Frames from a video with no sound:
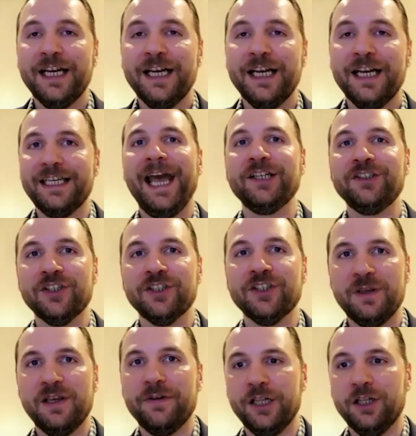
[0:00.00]
It can't
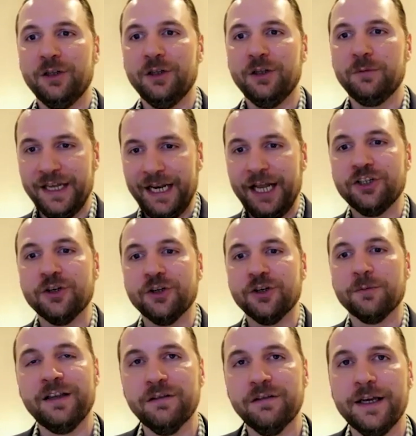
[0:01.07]
just be available to that
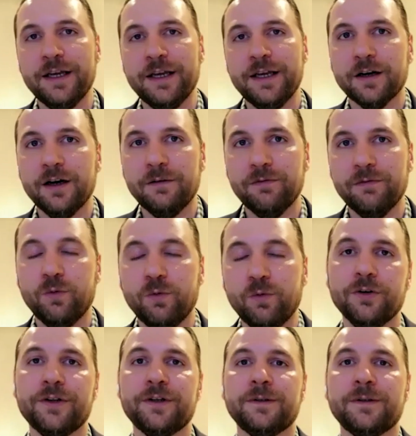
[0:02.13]
enterprise layer of the
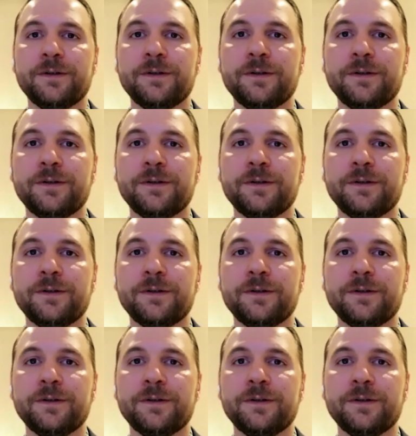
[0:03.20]
world.